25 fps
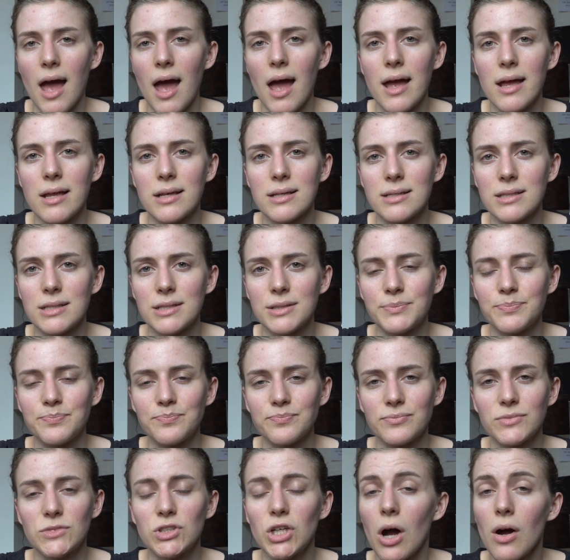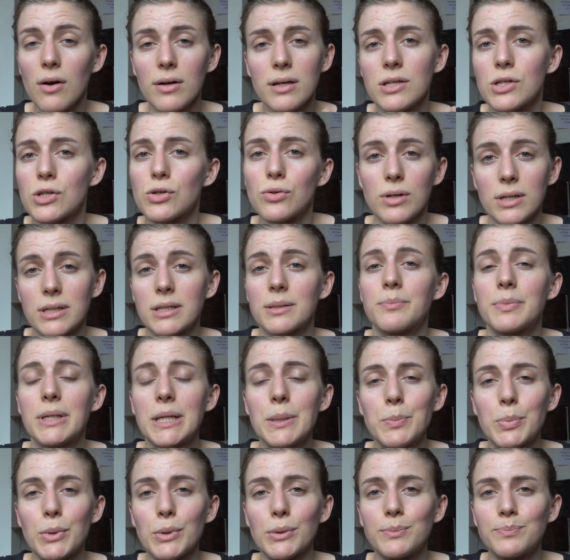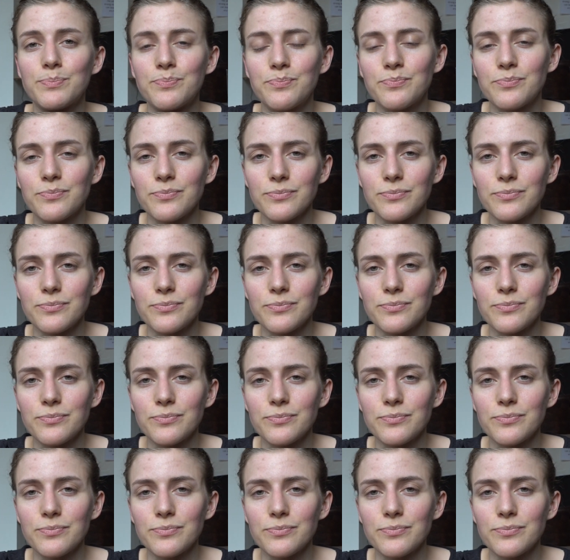and talking to other people,